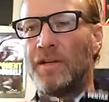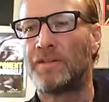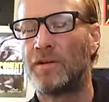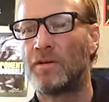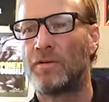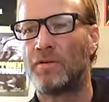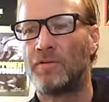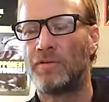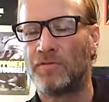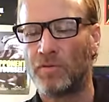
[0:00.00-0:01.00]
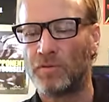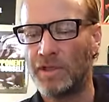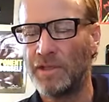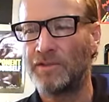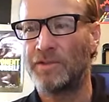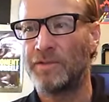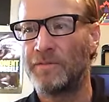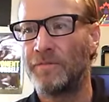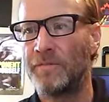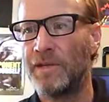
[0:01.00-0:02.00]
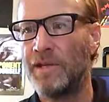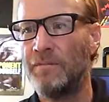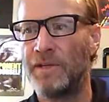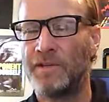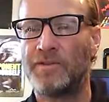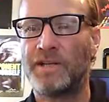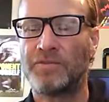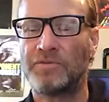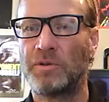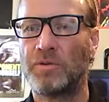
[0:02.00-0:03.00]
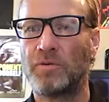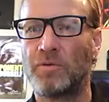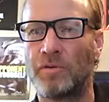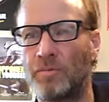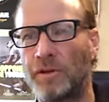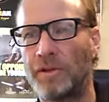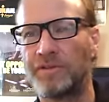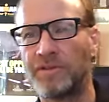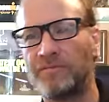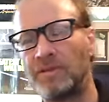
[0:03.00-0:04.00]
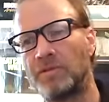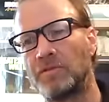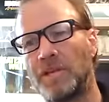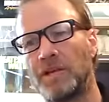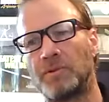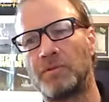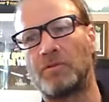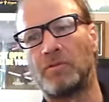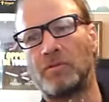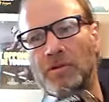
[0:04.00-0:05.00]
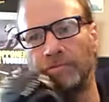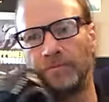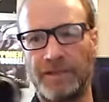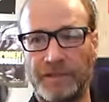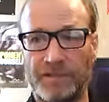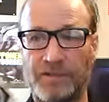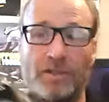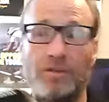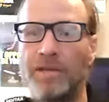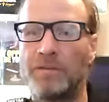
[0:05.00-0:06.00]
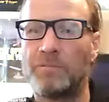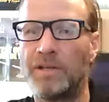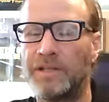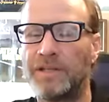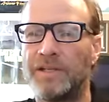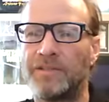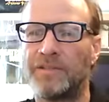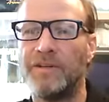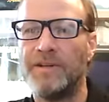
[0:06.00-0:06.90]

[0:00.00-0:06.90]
So for each image that's recorded, whether it's a video camera or a still camera like this,